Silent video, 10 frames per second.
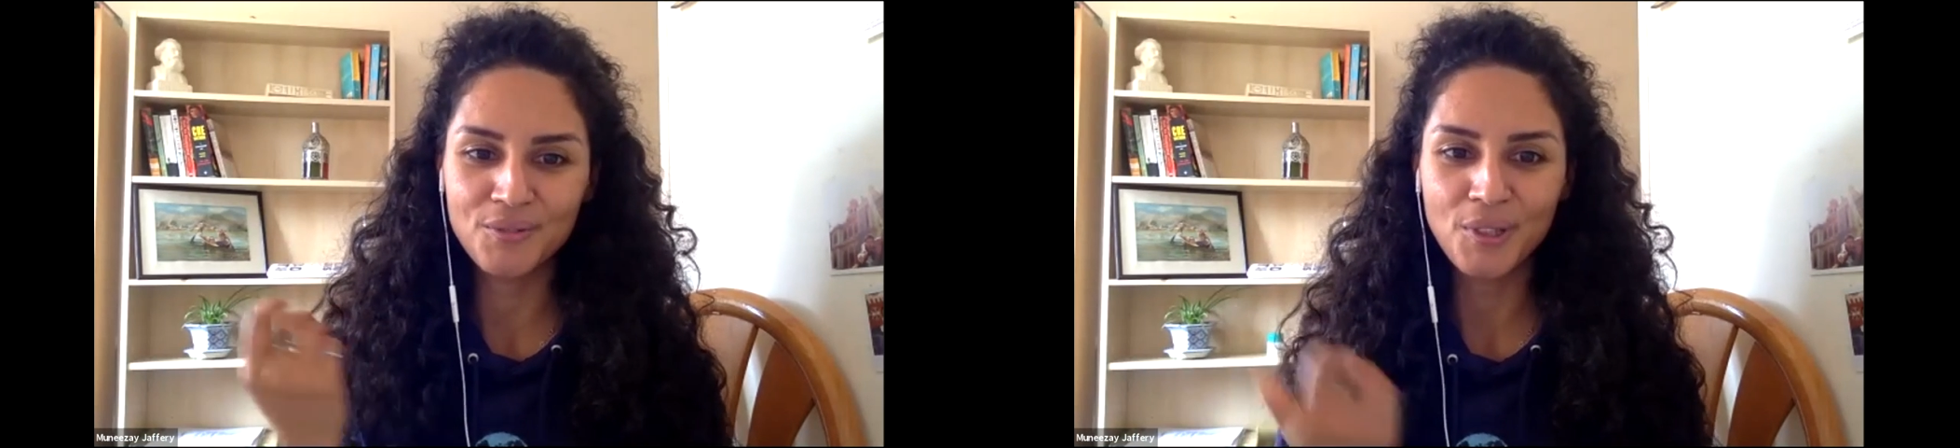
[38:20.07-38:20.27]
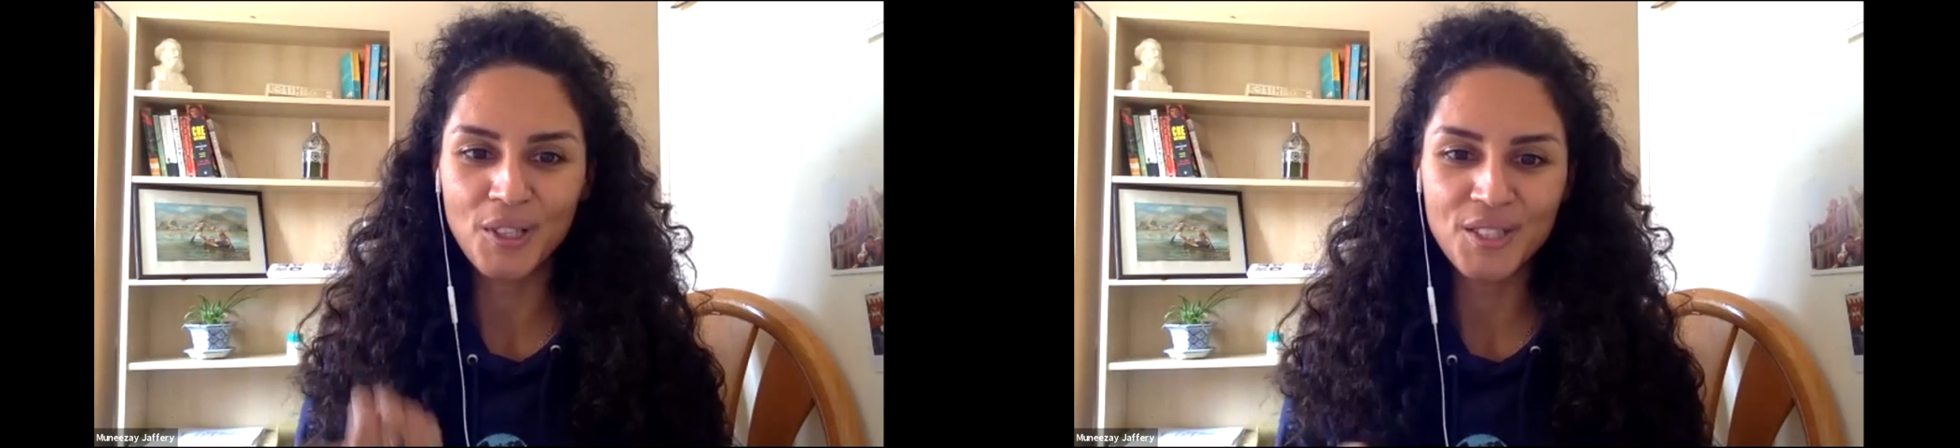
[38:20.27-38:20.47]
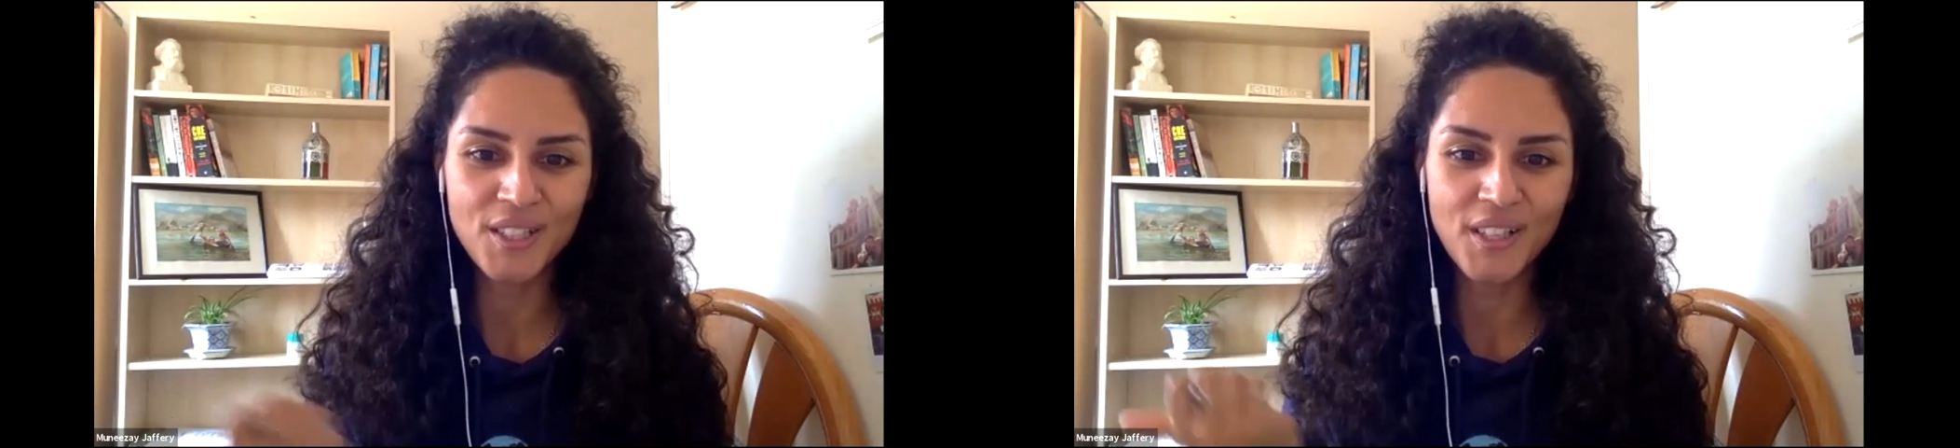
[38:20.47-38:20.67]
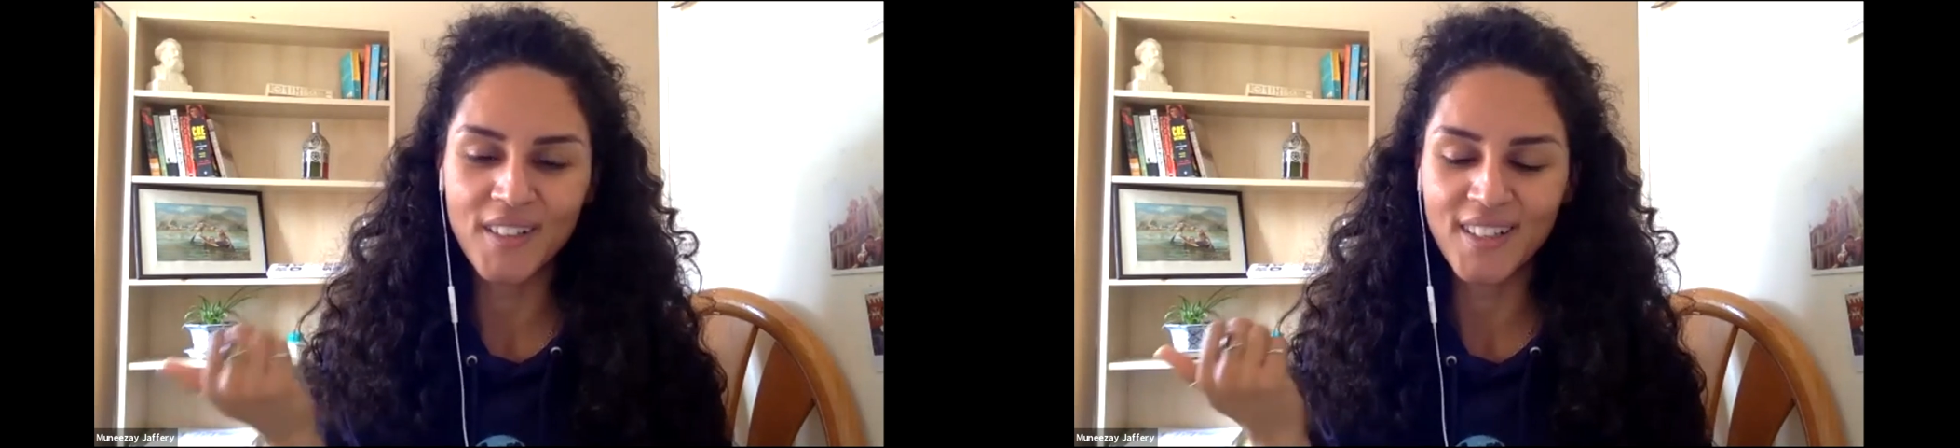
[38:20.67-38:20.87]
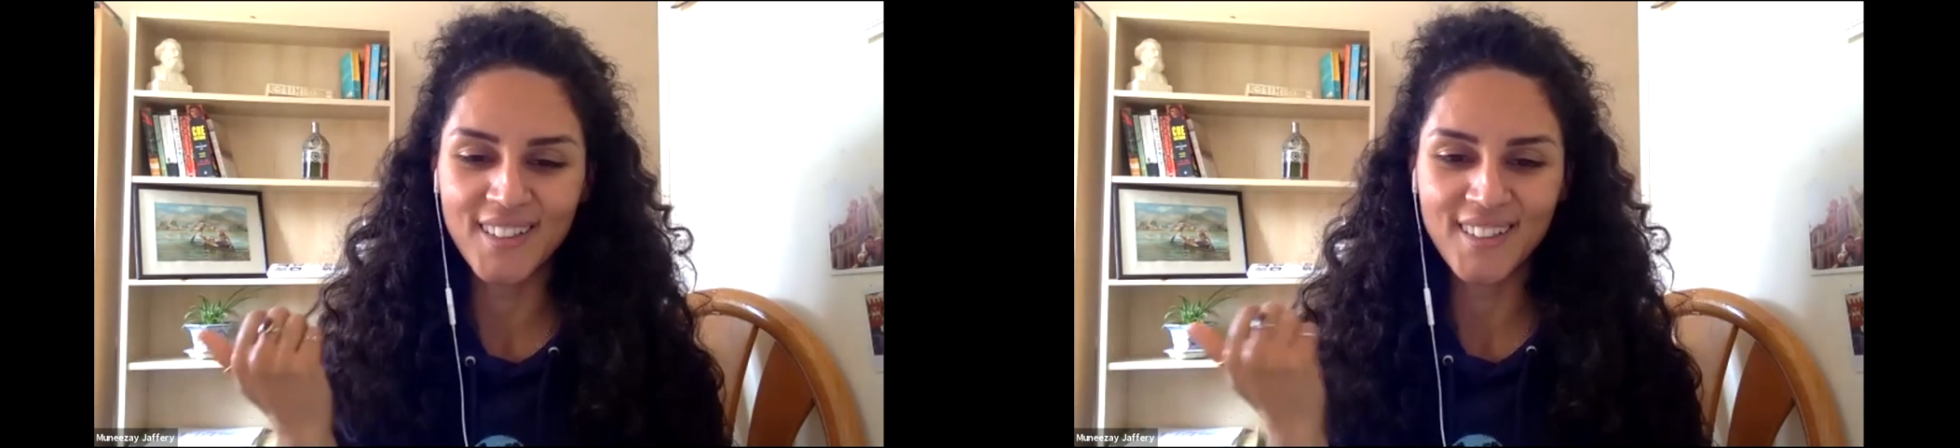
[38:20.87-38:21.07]

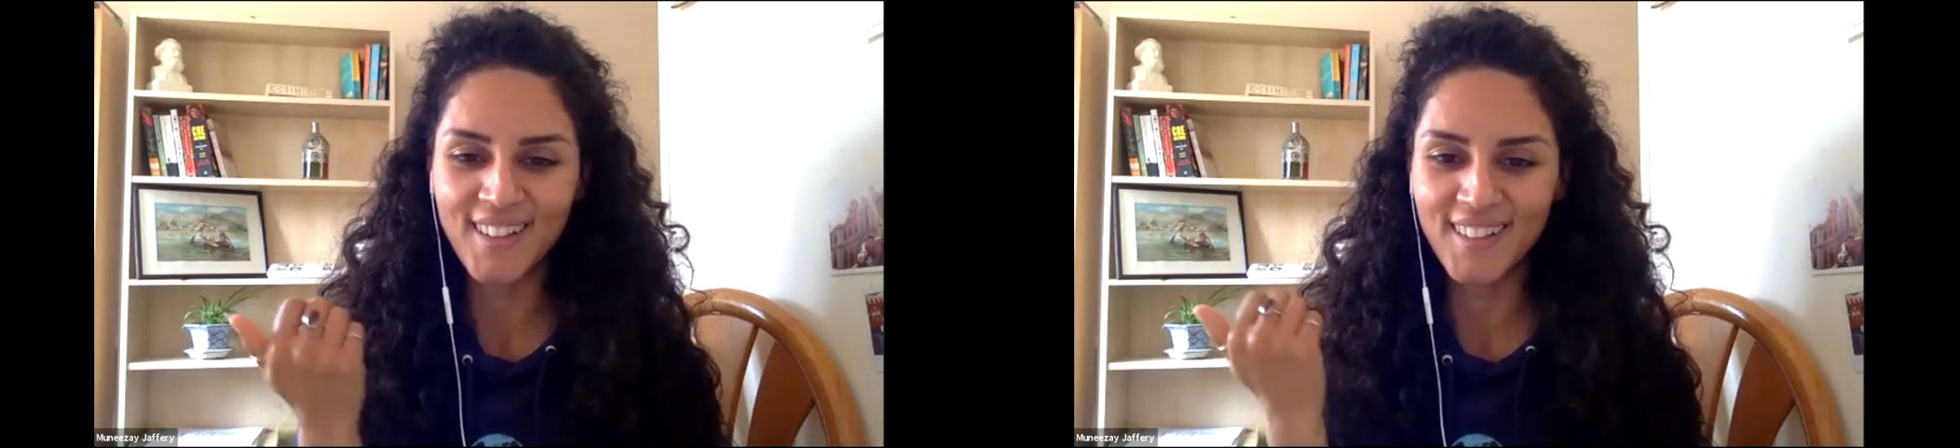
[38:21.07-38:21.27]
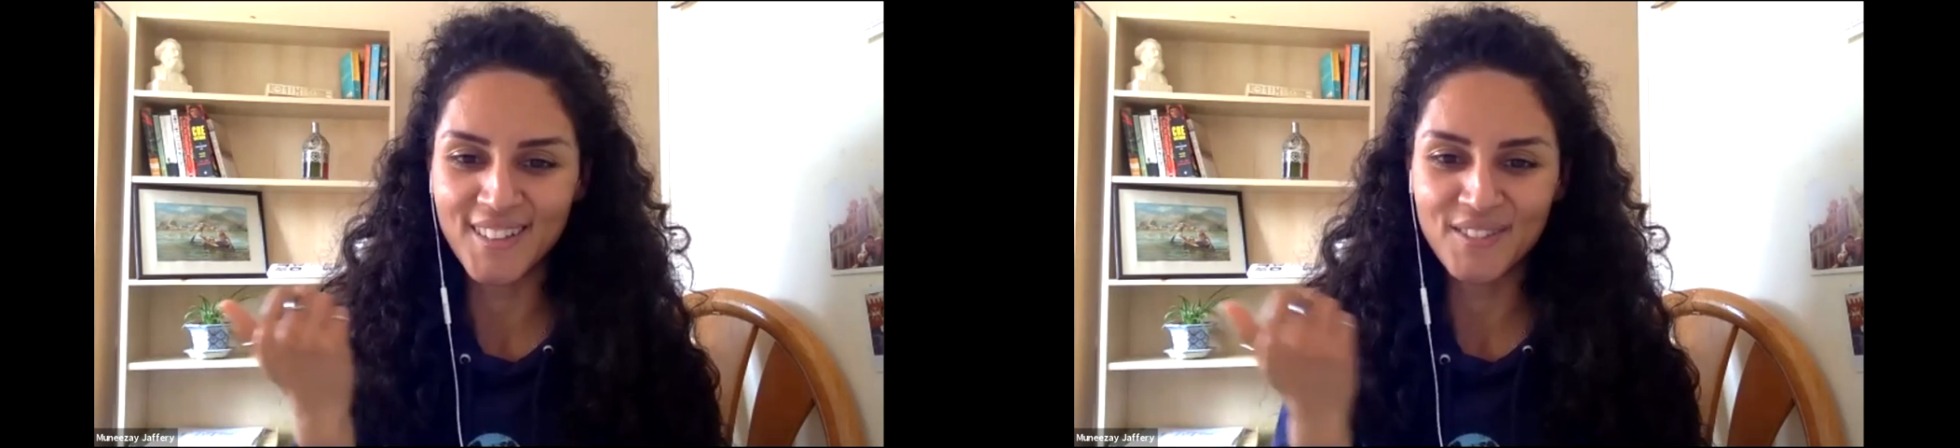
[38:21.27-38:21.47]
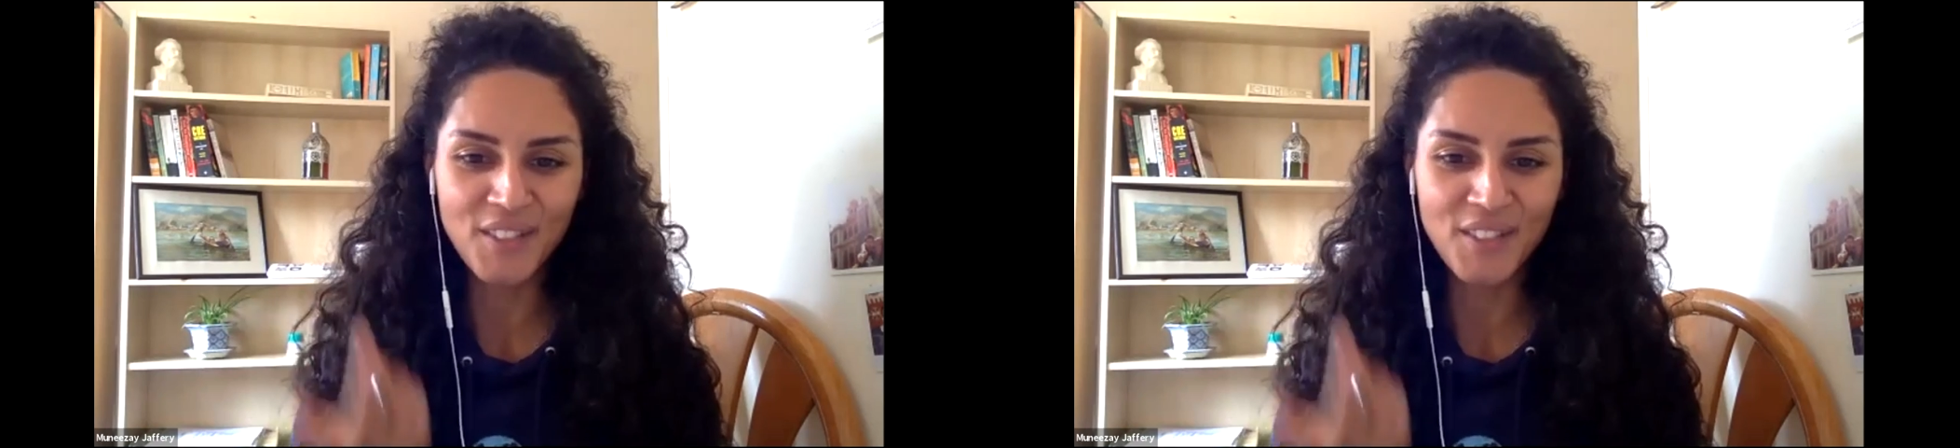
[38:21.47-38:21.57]
volunteering and